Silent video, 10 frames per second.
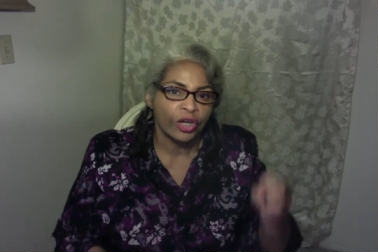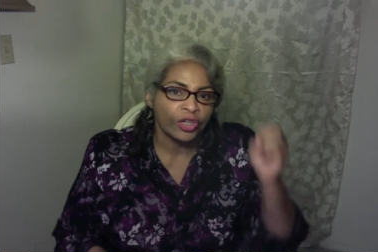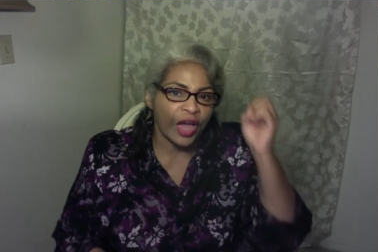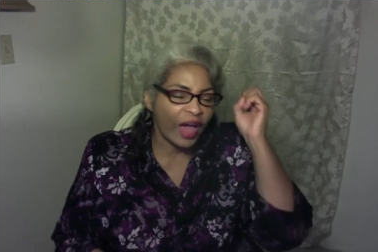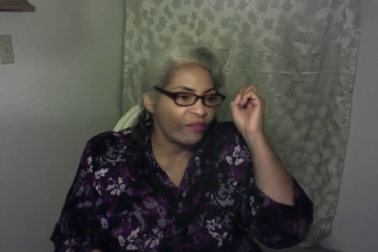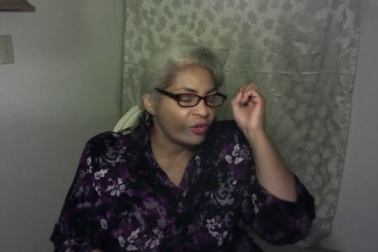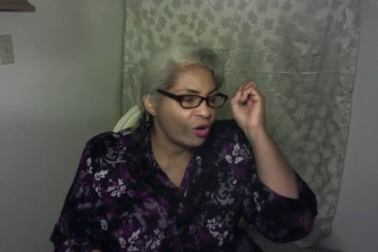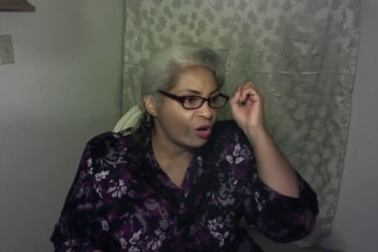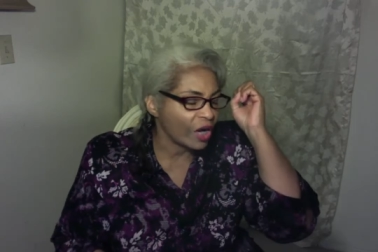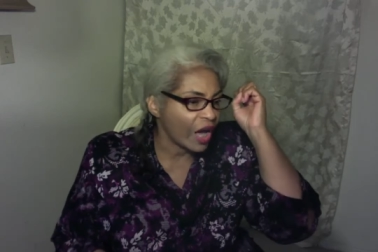you're having
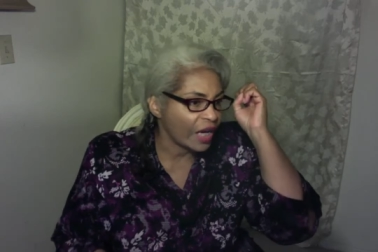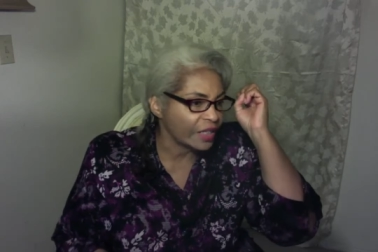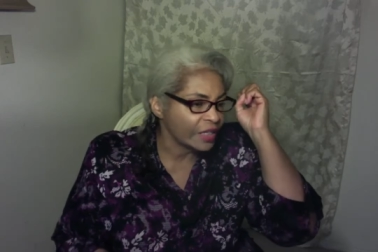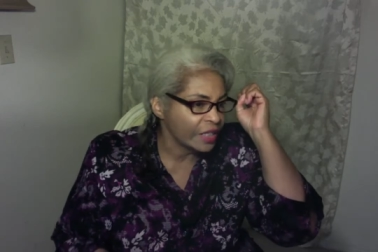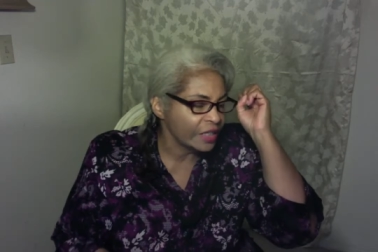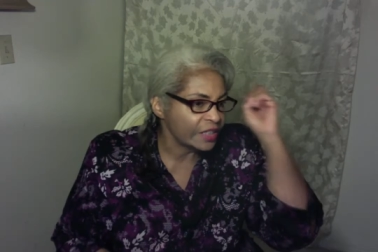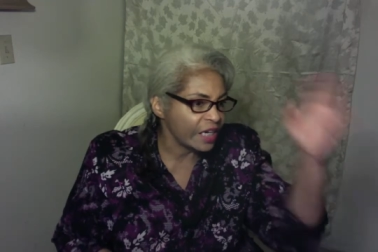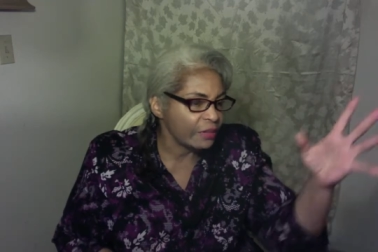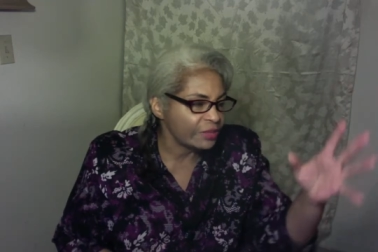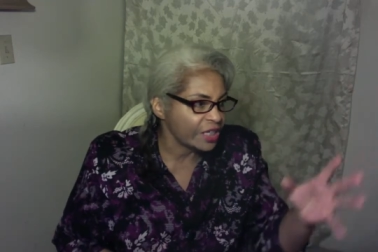all kind of
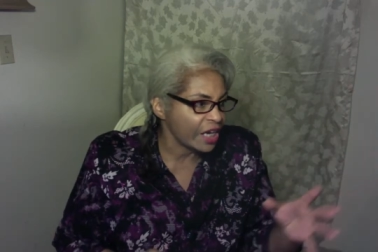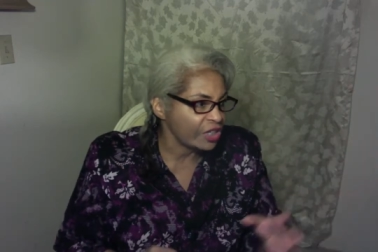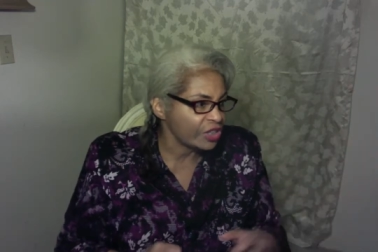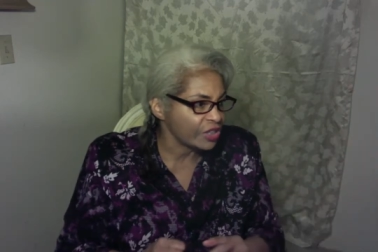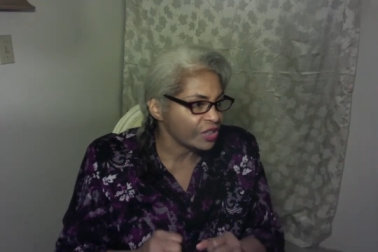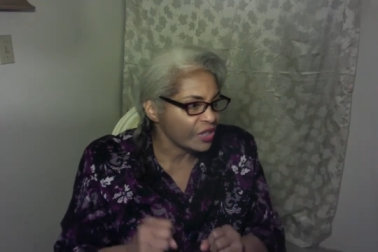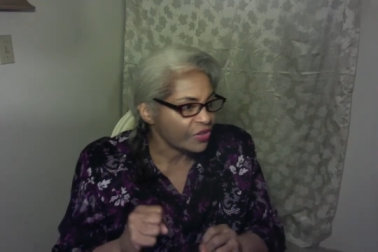temptations and